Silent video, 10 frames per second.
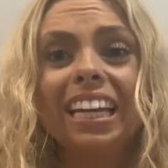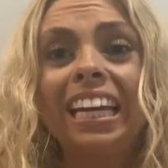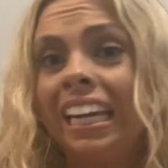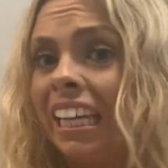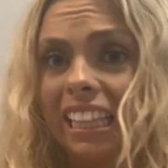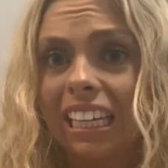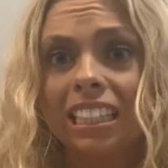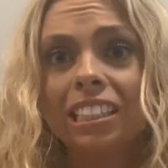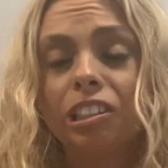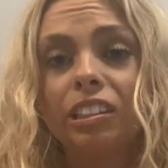anything
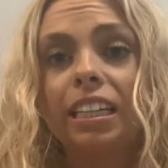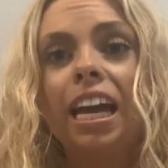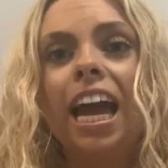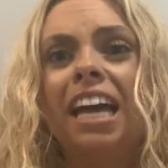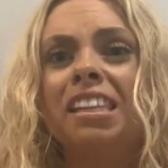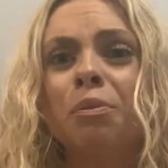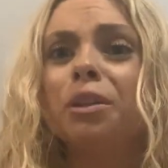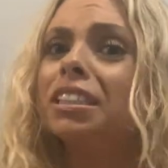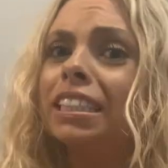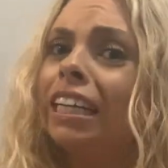literally, and then
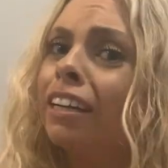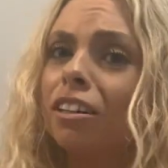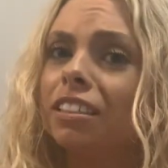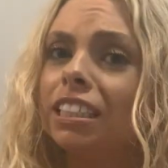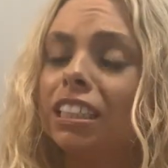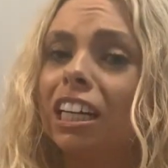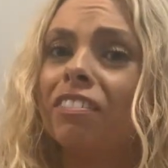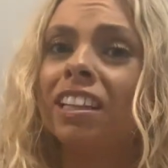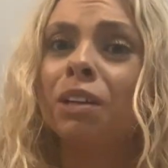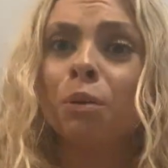we're sitting on this stuff,
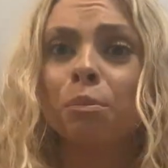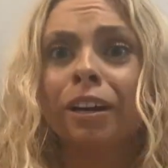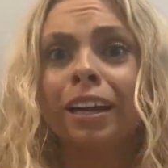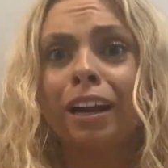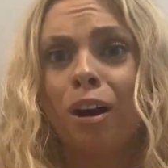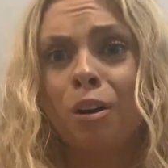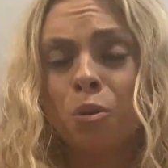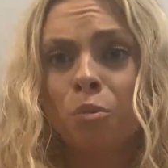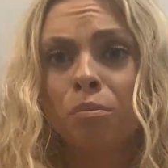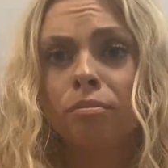and then we're bringing it
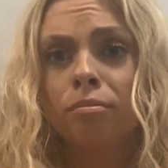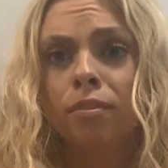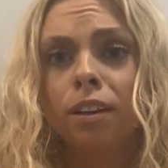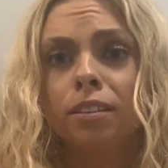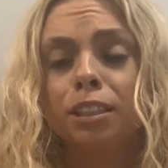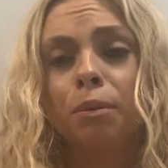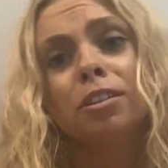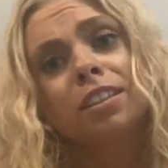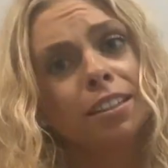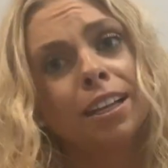home to
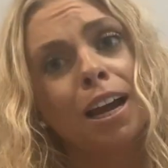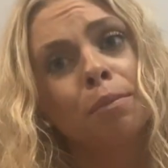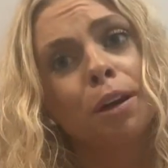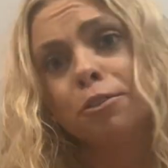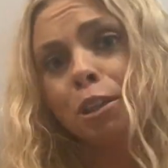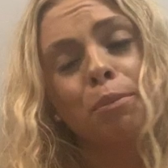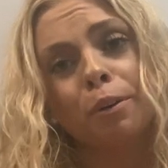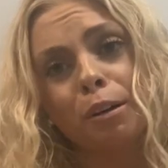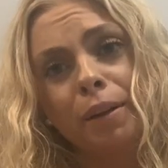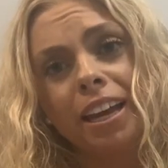most of the time go jump
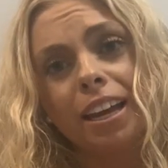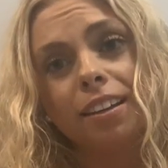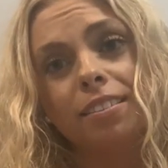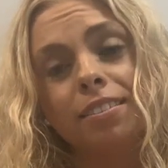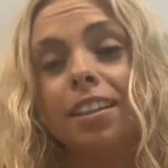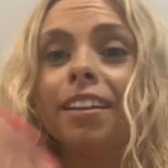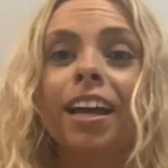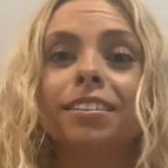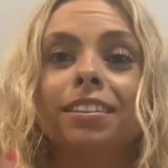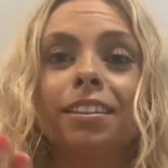on our bed. Then
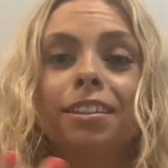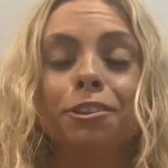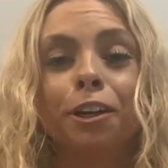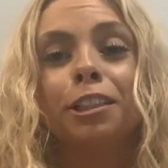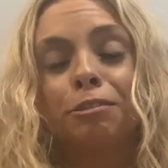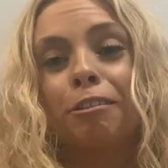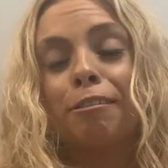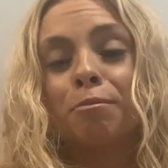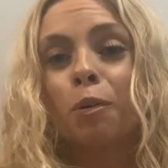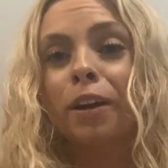that's transfer
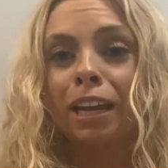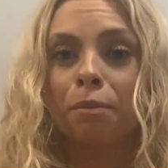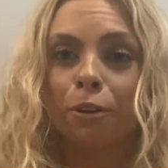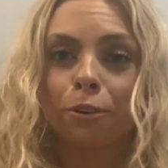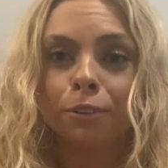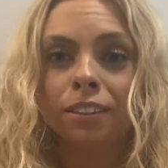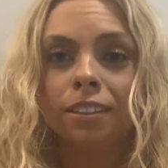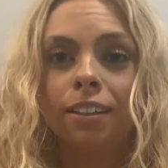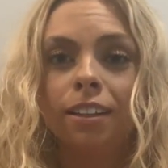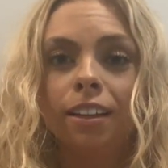of more chemicals
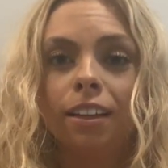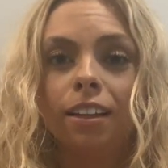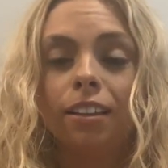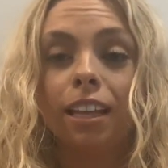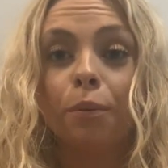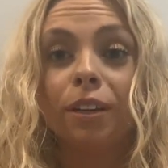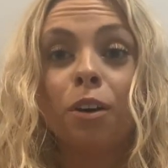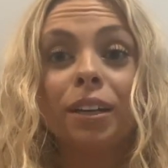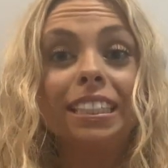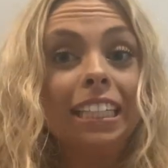that we
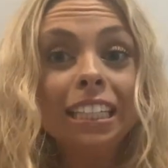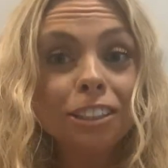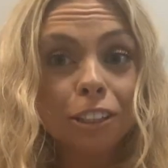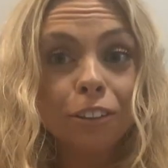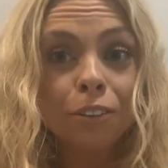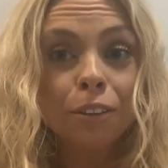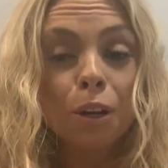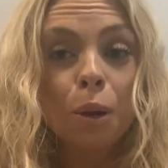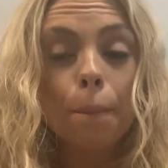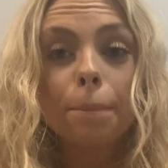don't intend to,
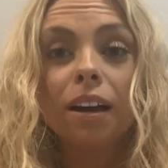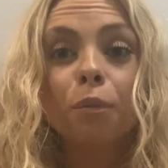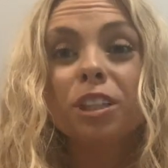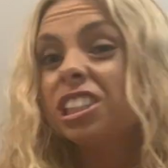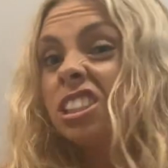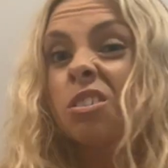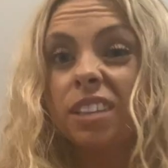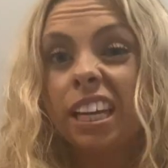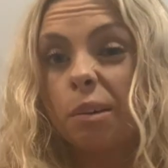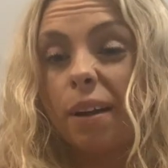but we just don't
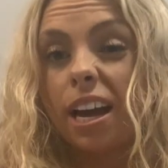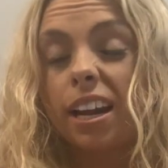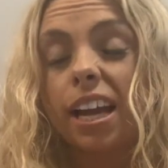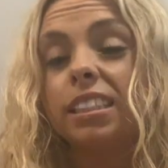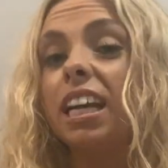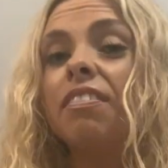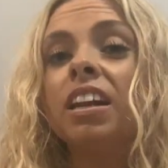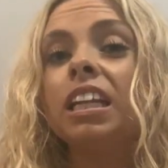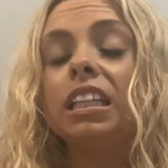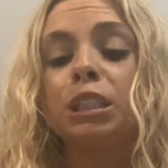think about it. And
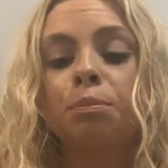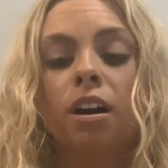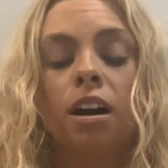definitely this